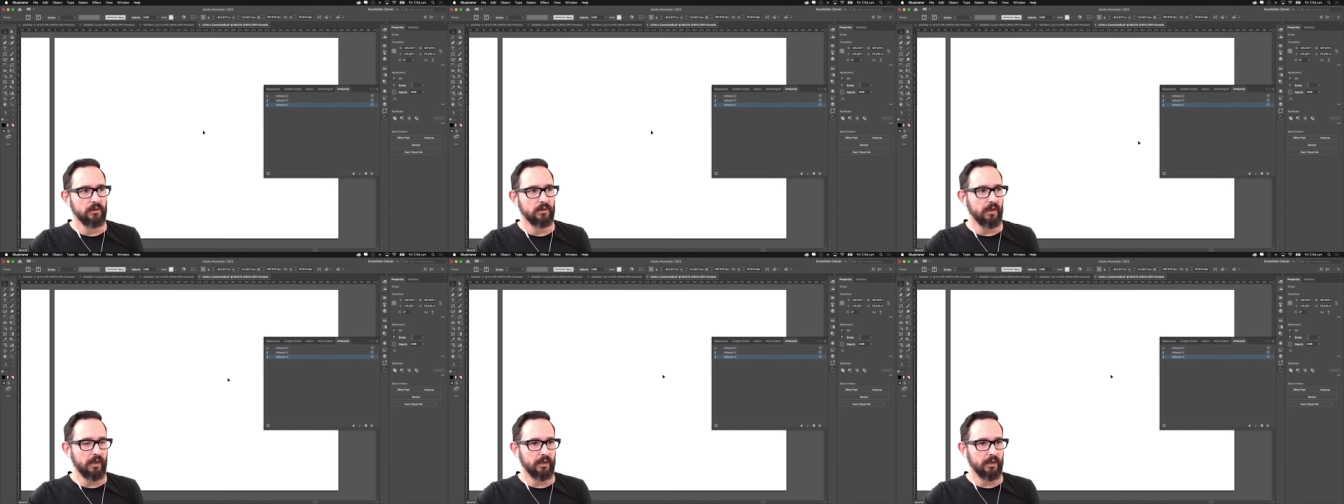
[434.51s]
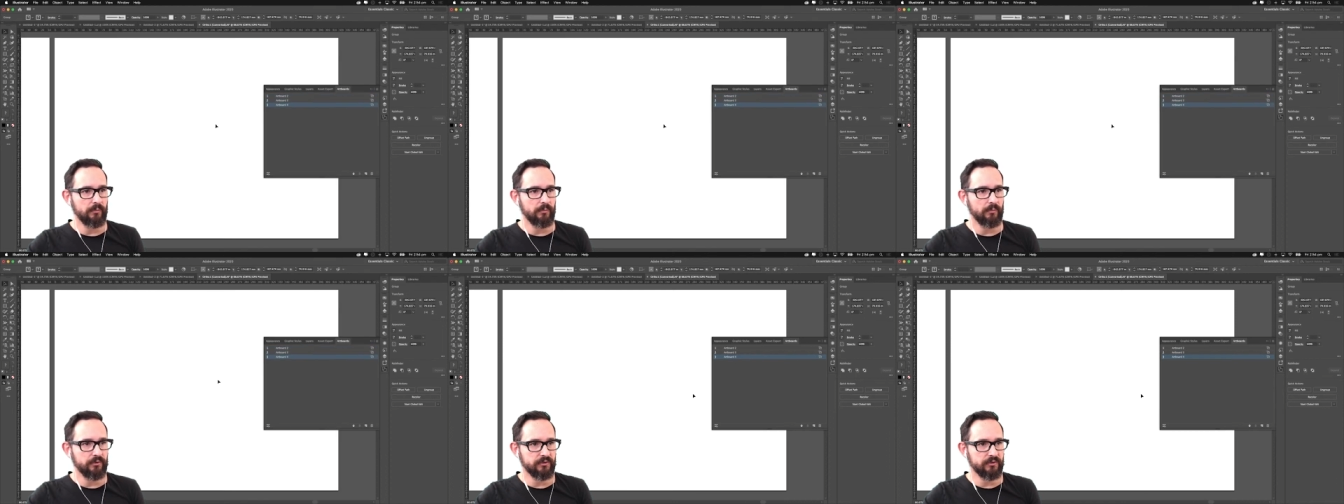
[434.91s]
and
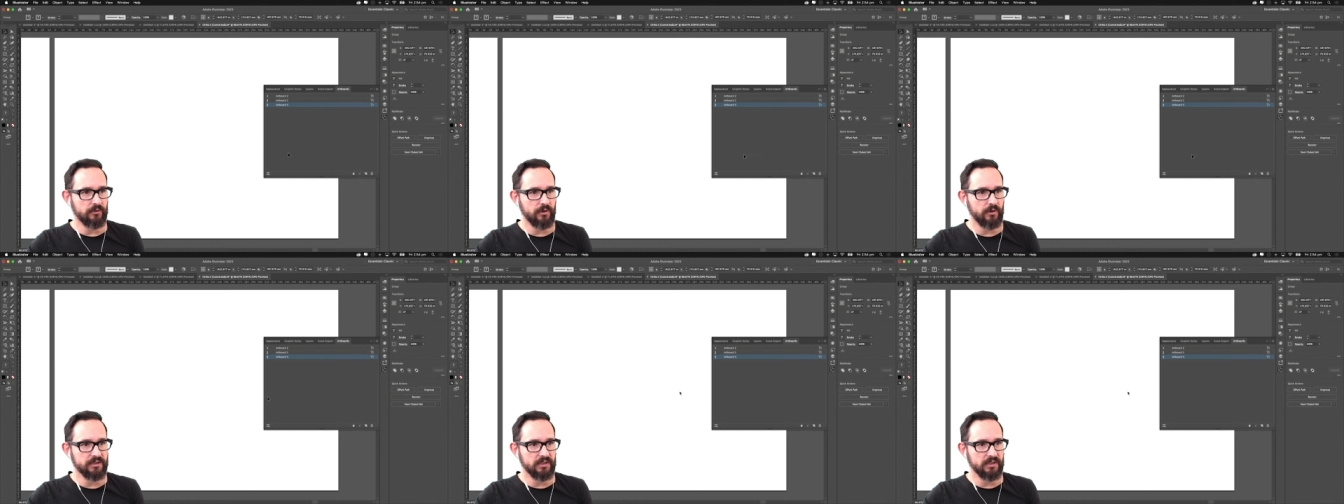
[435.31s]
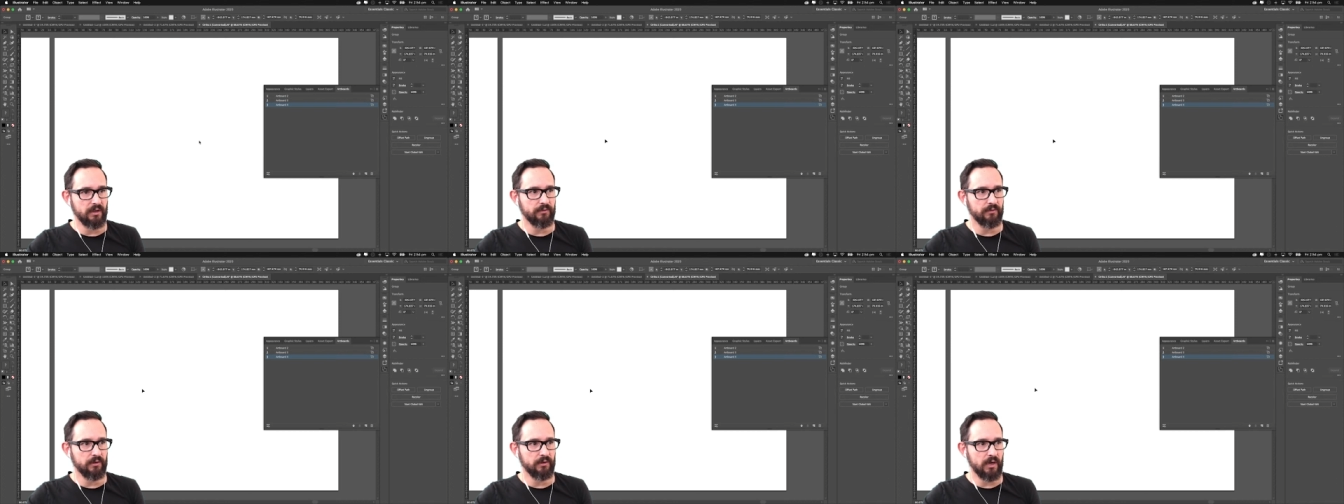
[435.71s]
put drawings in
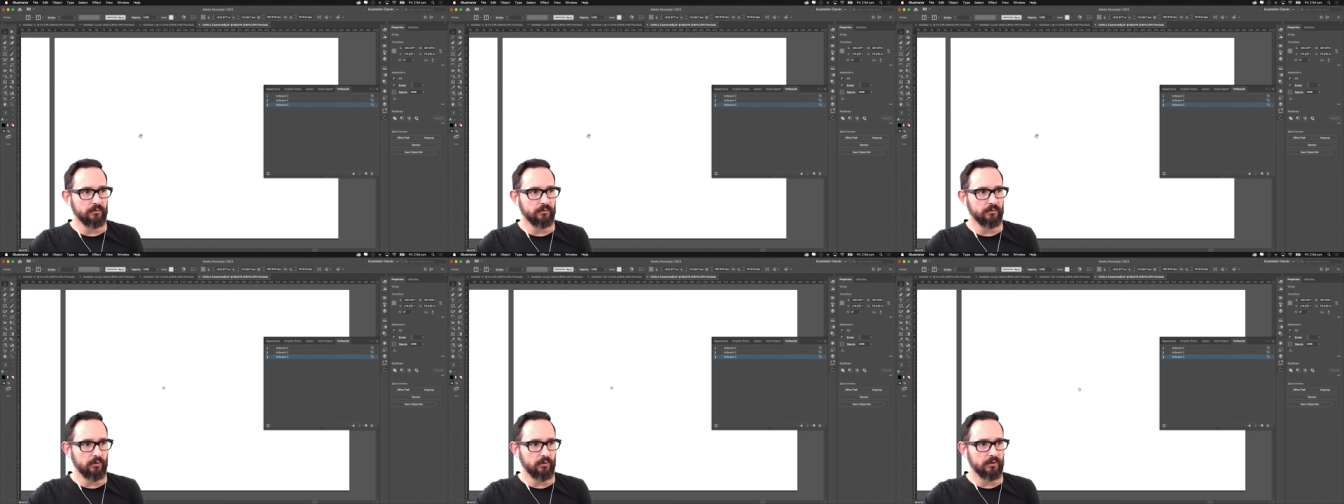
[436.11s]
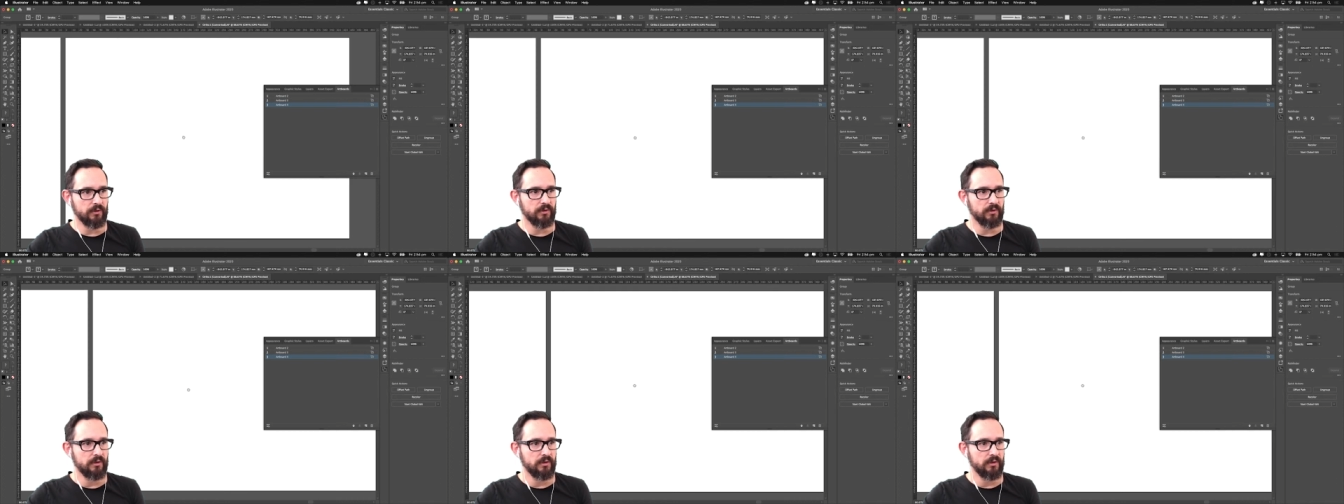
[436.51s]
every artboard.
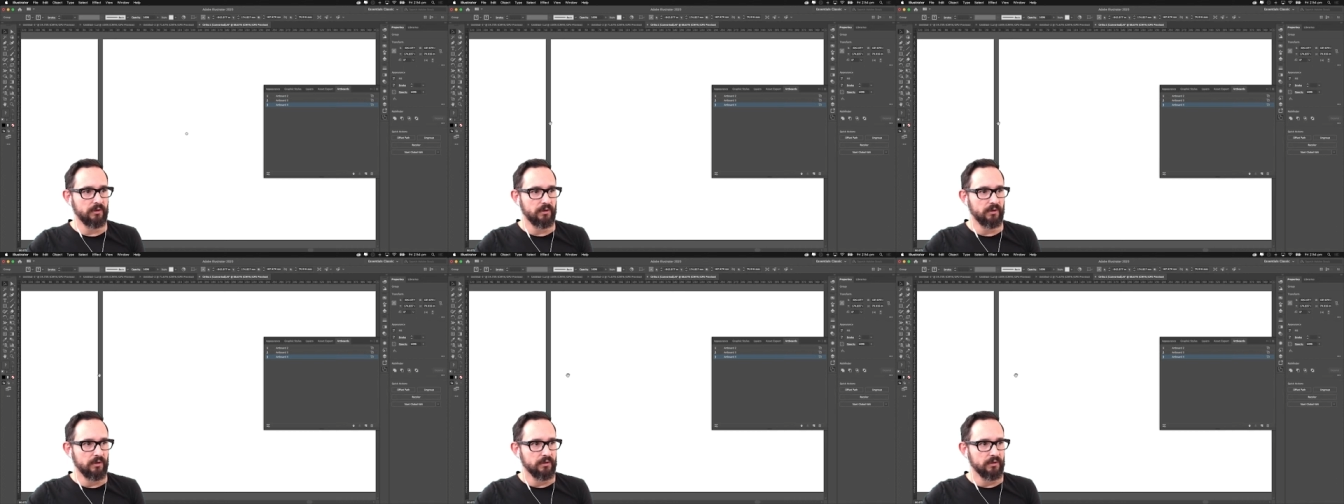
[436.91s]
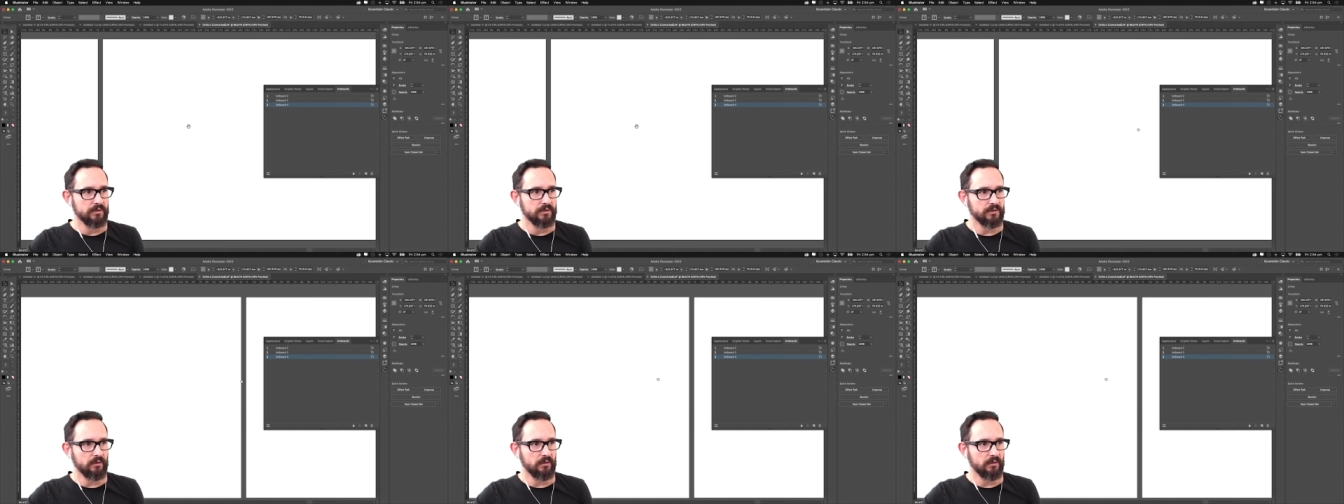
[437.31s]

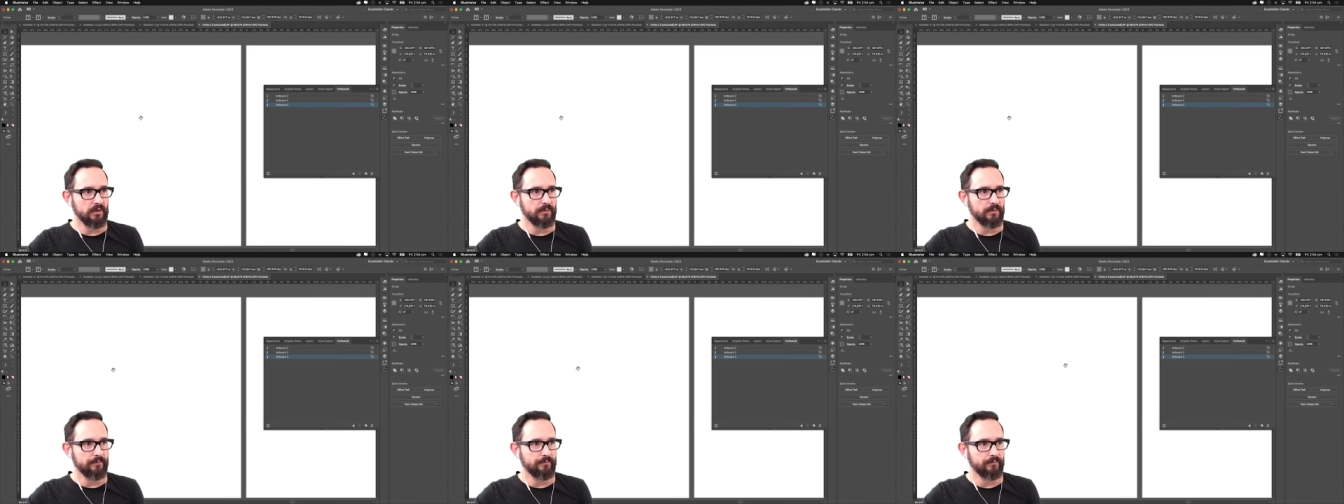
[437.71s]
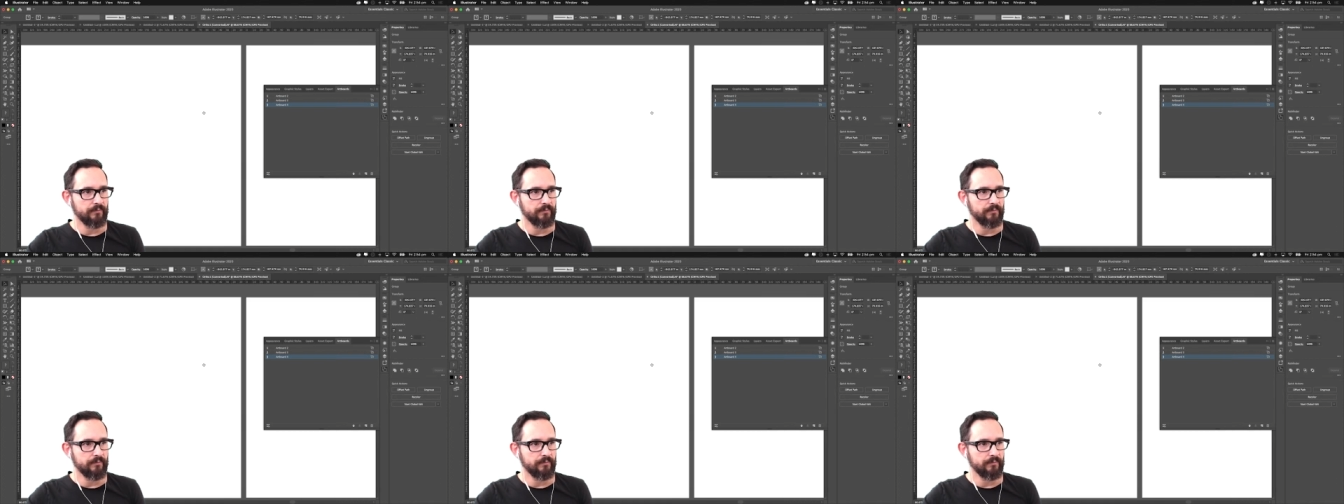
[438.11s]
So